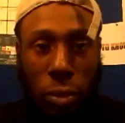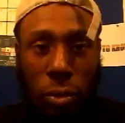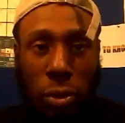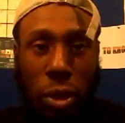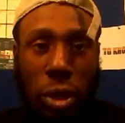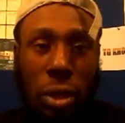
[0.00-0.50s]

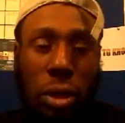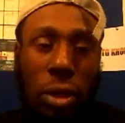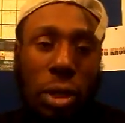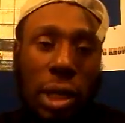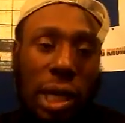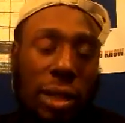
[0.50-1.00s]
Right?
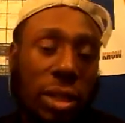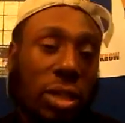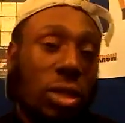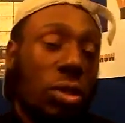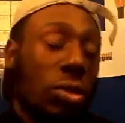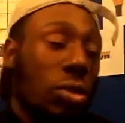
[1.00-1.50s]
And this
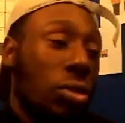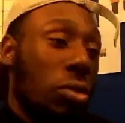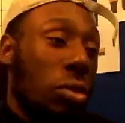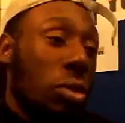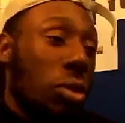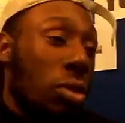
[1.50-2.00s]
is,
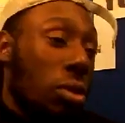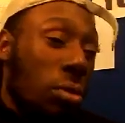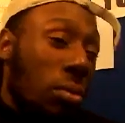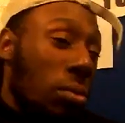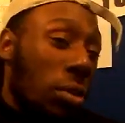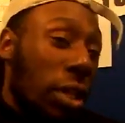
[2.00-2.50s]

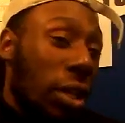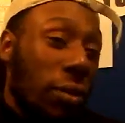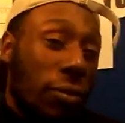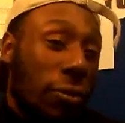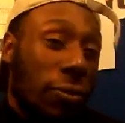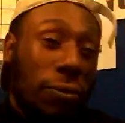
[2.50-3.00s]
they
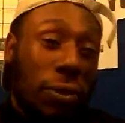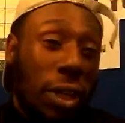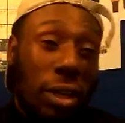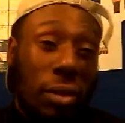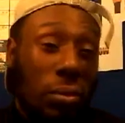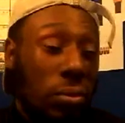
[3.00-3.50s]

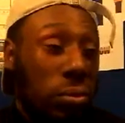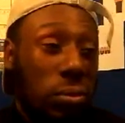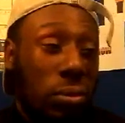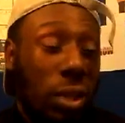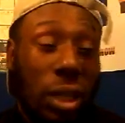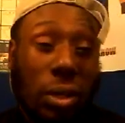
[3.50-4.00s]

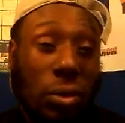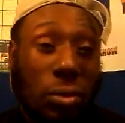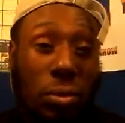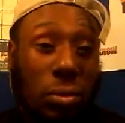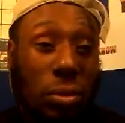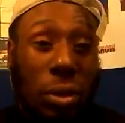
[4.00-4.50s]
don't
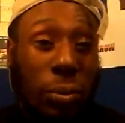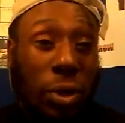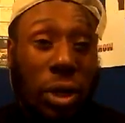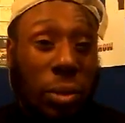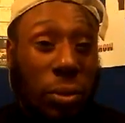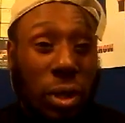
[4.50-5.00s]

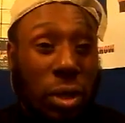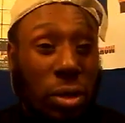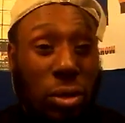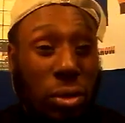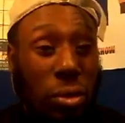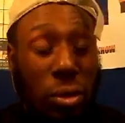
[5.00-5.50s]
abide by this
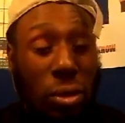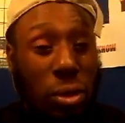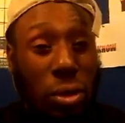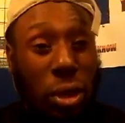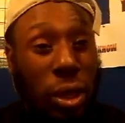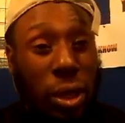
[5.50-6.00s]
at all.
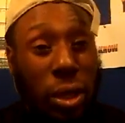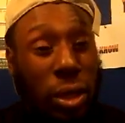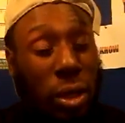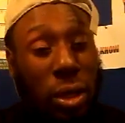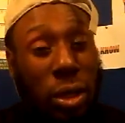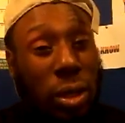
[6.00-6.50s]
Like,
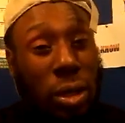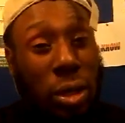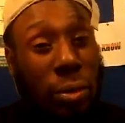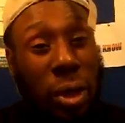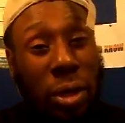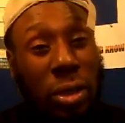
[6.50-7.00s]
the
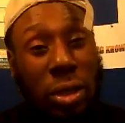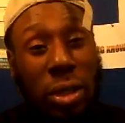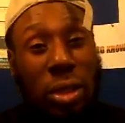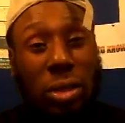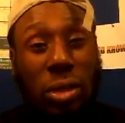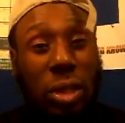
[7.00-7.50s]
amount of
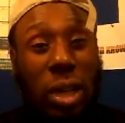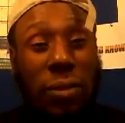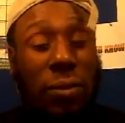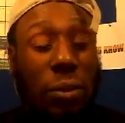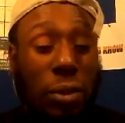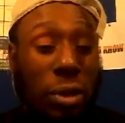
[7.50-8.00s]
seizures that are
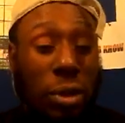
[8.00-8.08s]
void